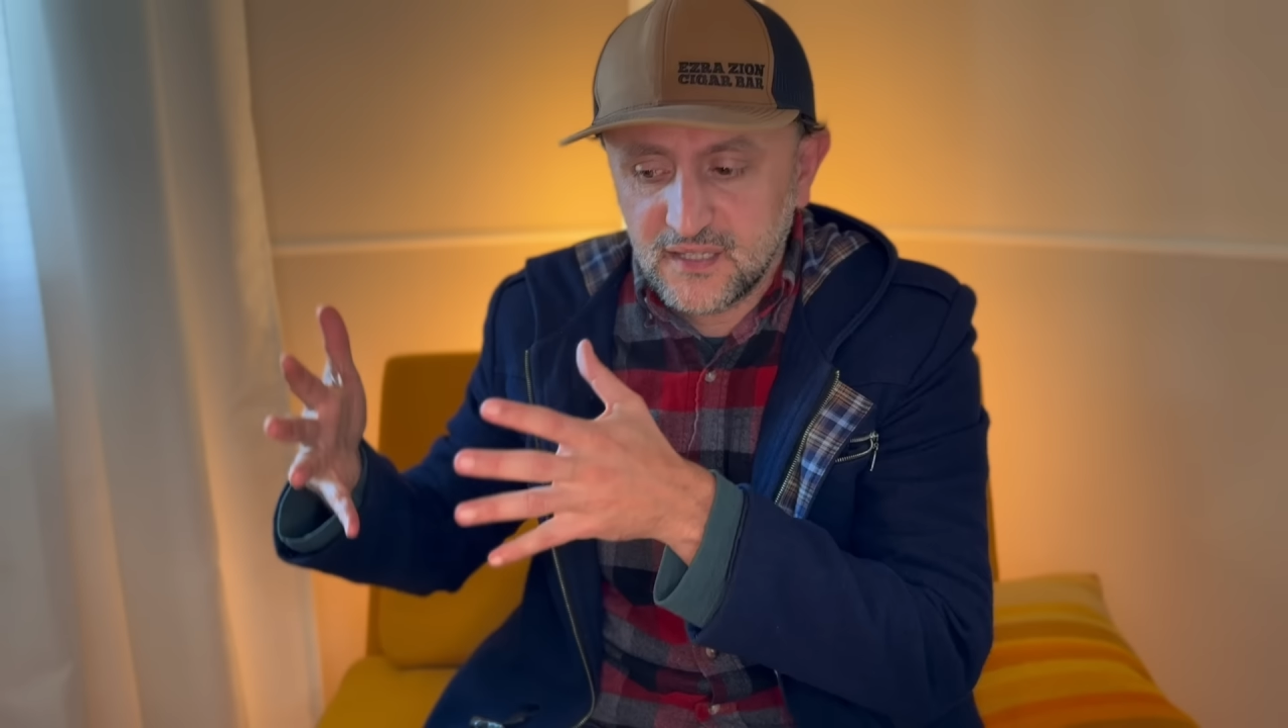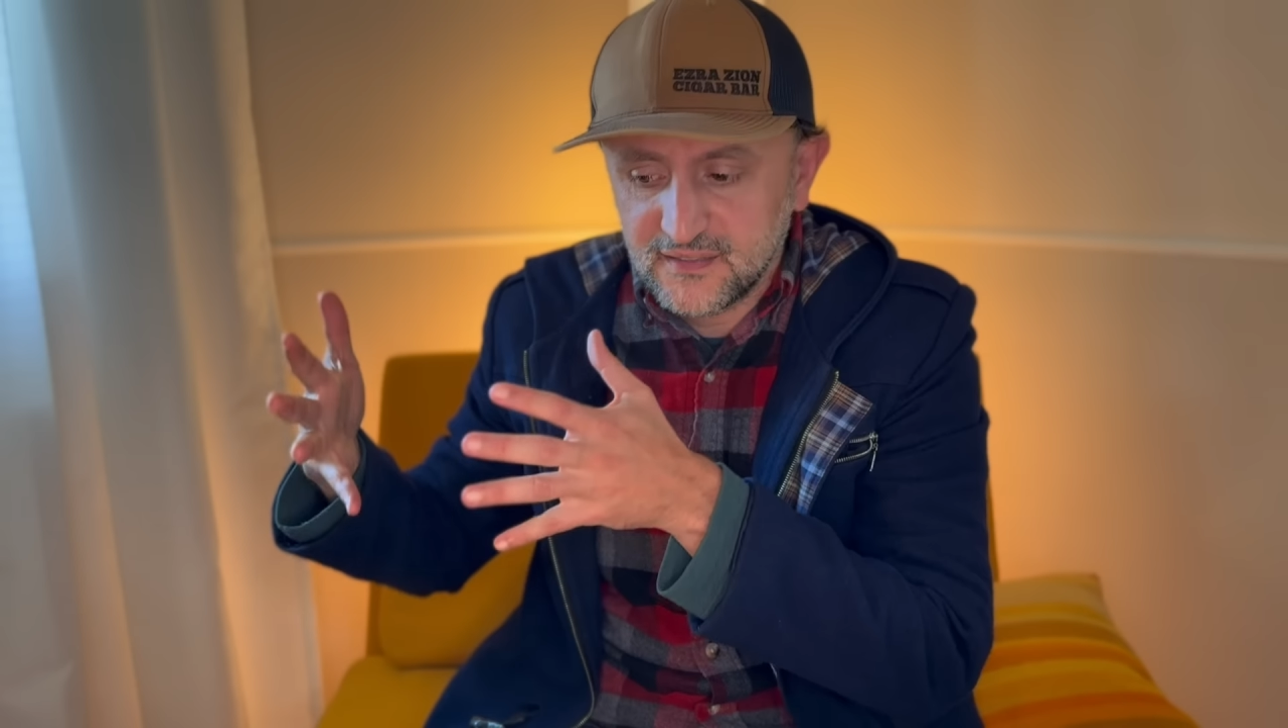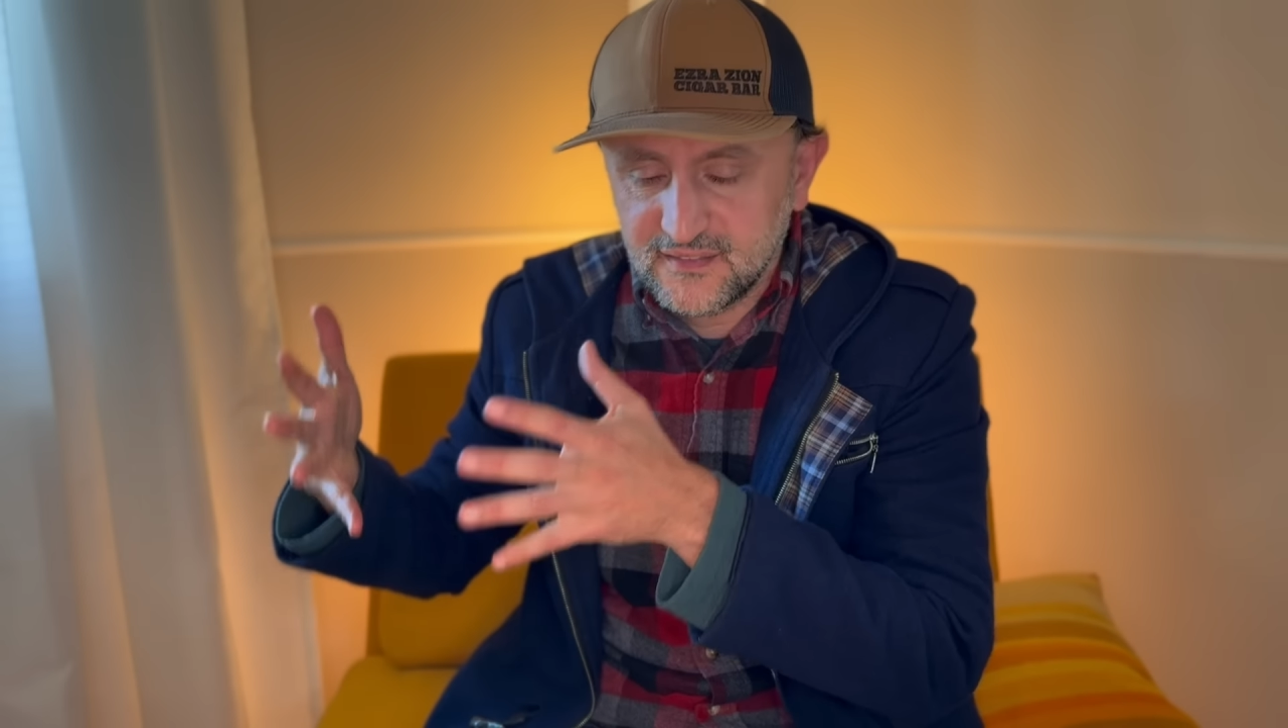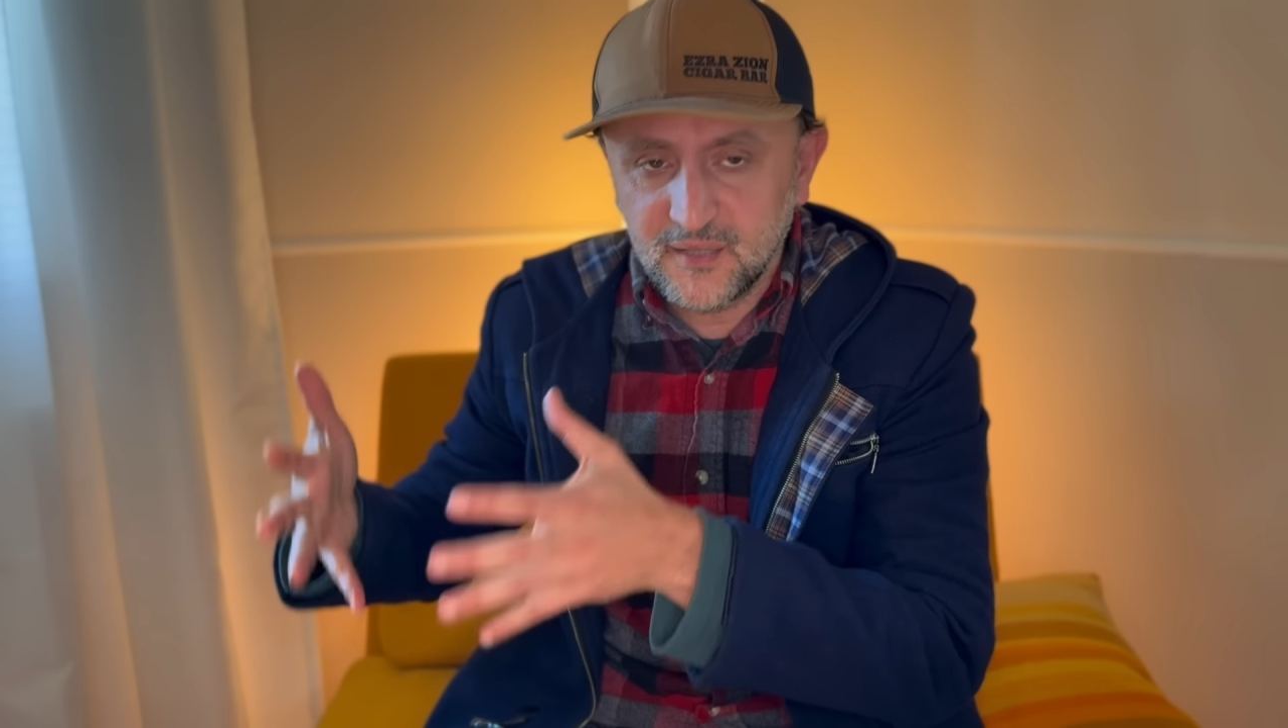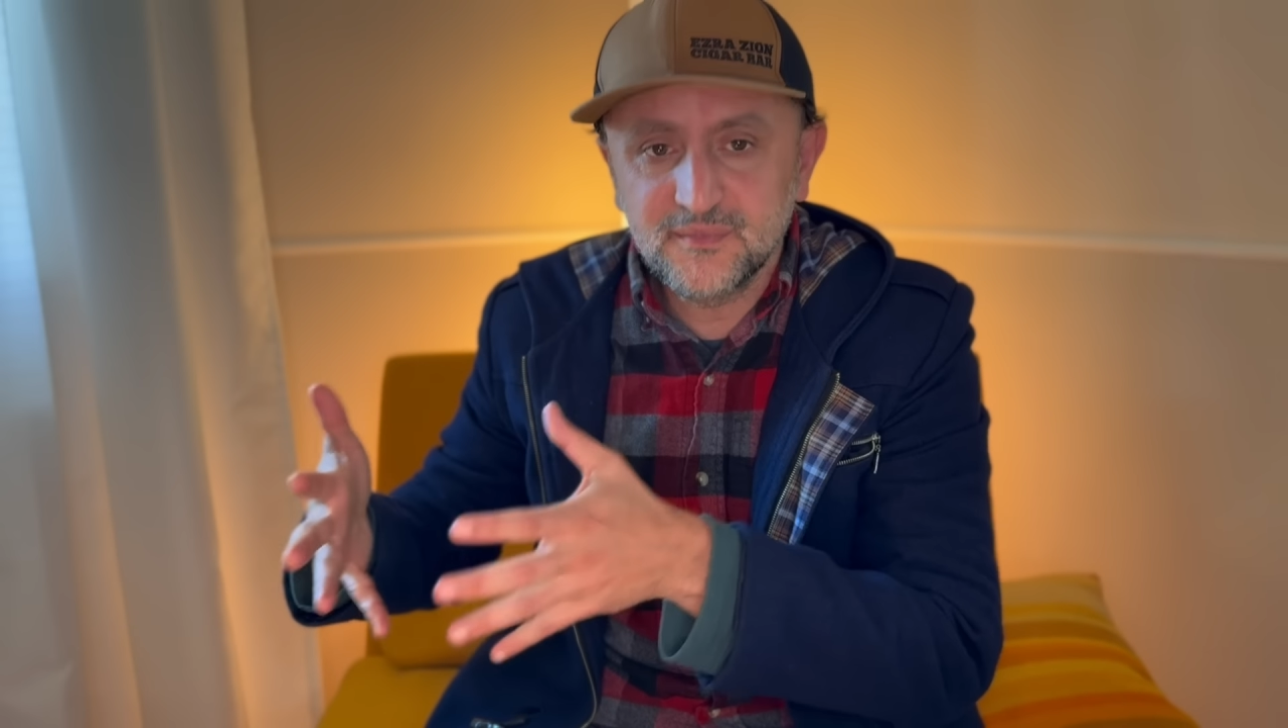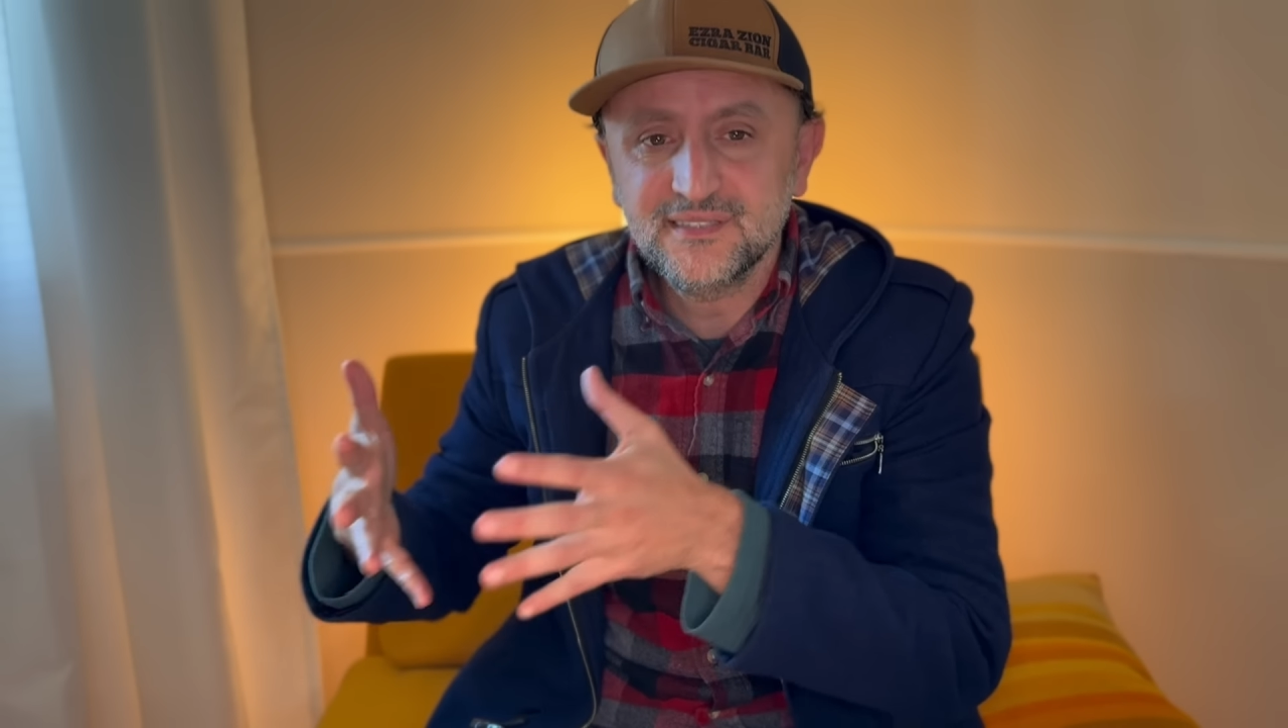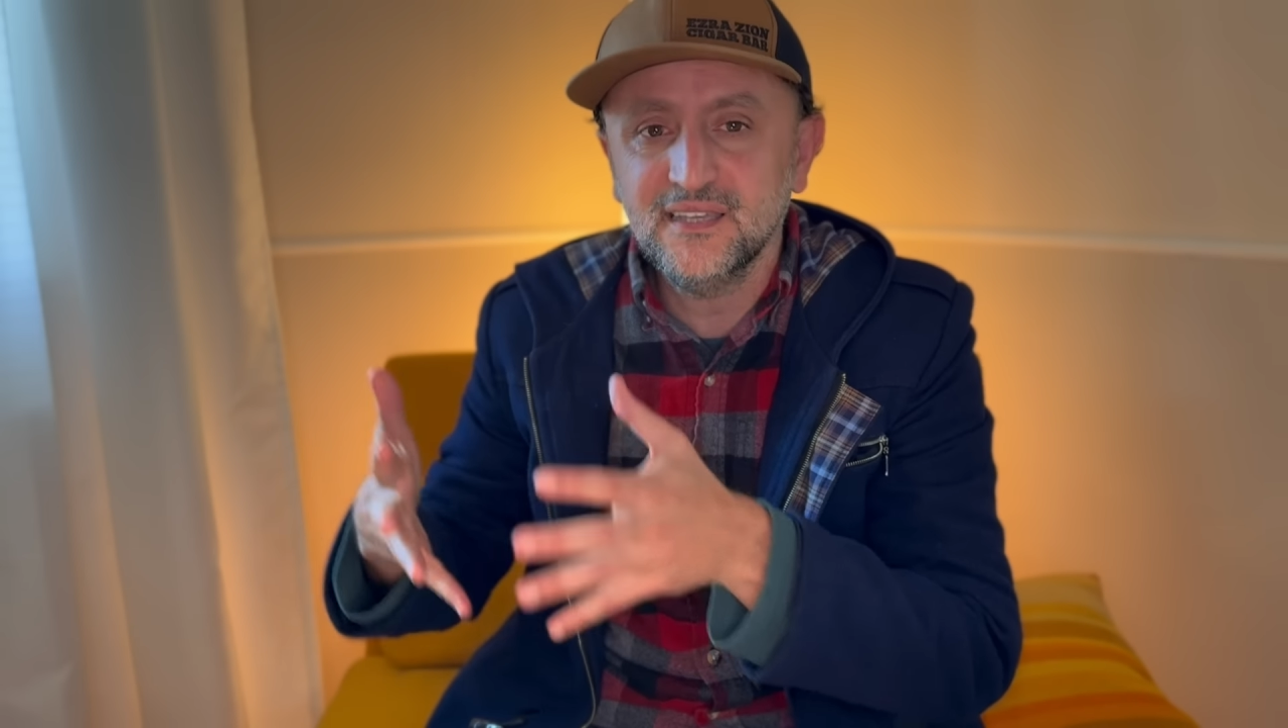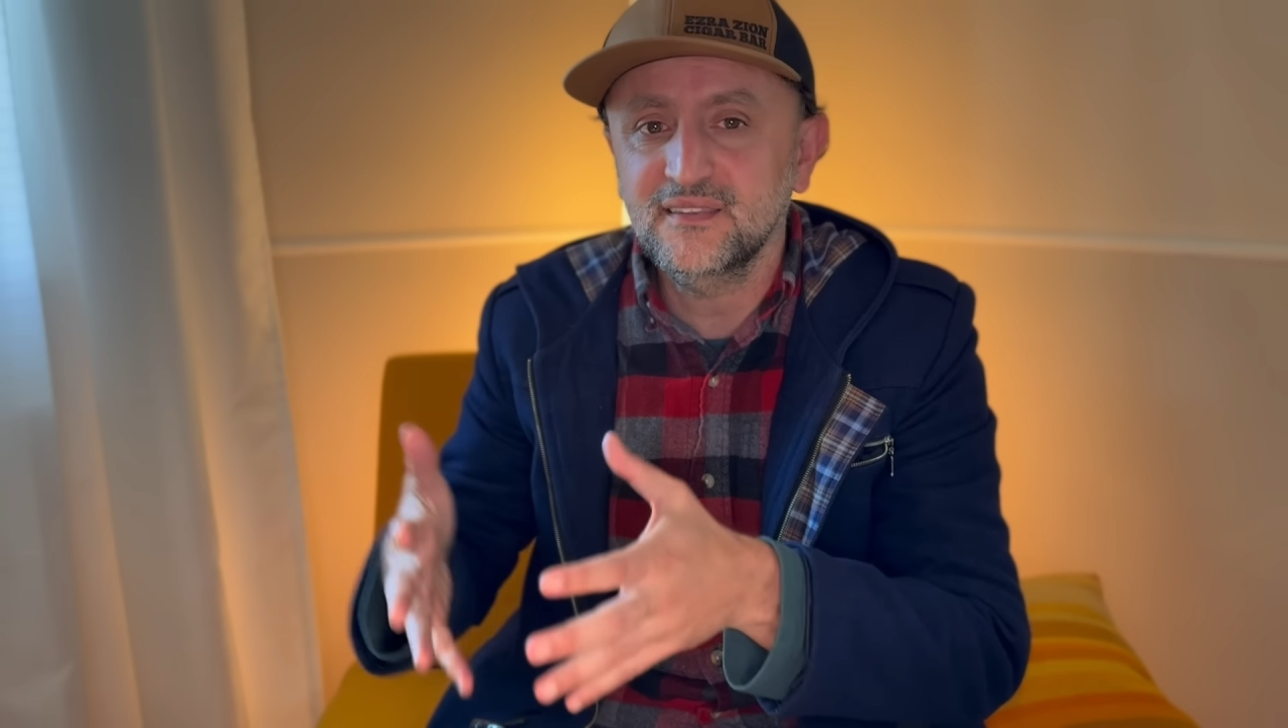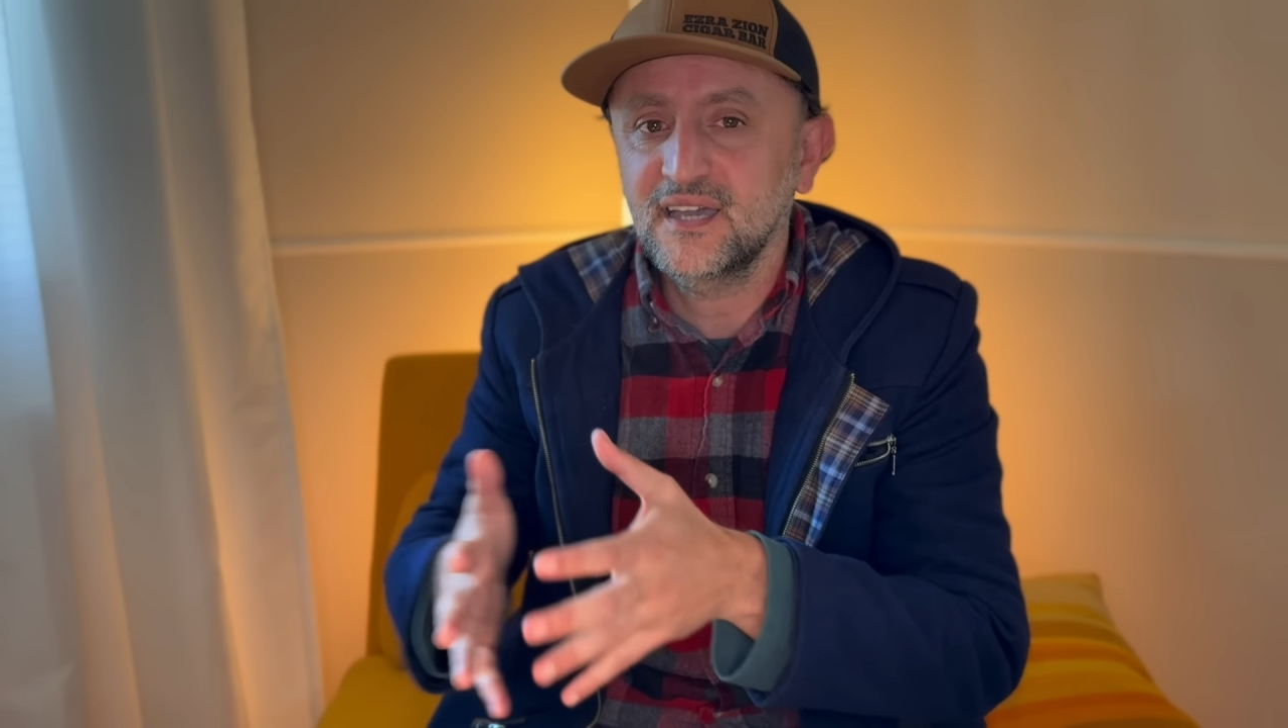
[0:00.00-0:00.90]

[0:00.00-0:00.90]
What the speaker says: attempts like